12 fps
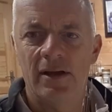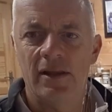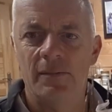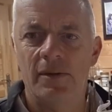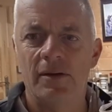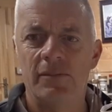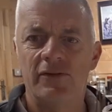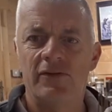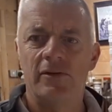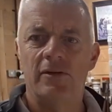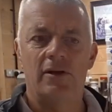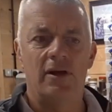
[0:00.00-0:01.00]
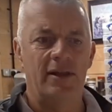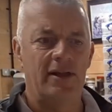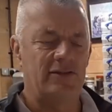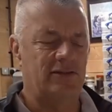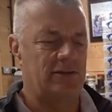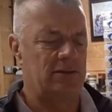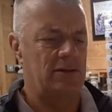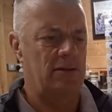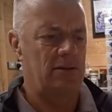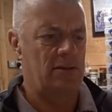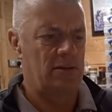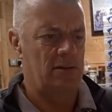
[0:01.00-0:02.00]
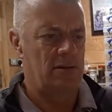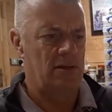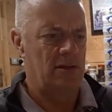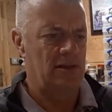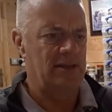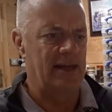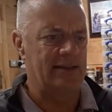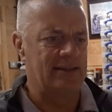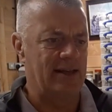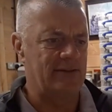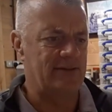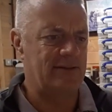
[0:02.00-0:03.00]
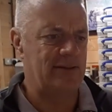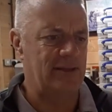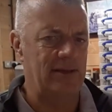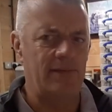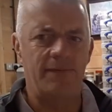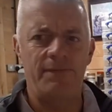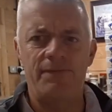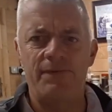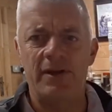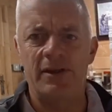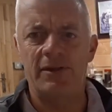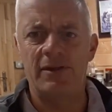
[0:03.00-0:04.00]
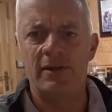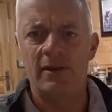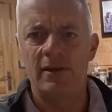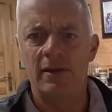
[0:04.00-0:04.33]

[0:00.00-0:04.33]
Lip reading: at the moment, and that's the 5th